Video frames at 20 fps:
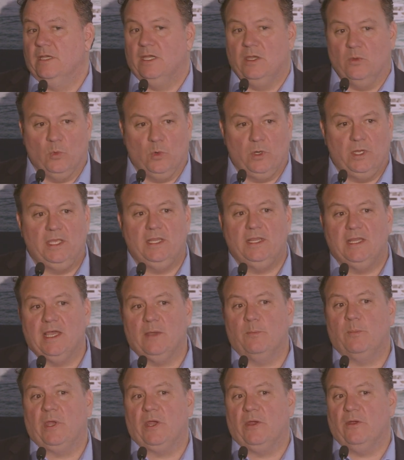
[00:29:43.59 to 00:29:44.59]
And we're in
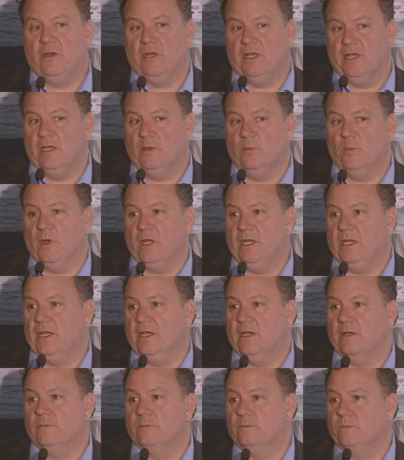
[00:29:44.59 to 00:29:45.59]
that paradigm right
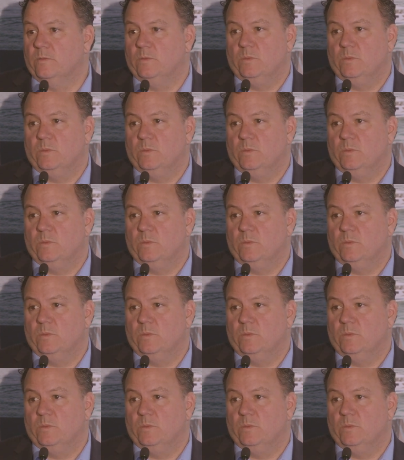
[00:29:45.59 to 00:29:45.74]
now.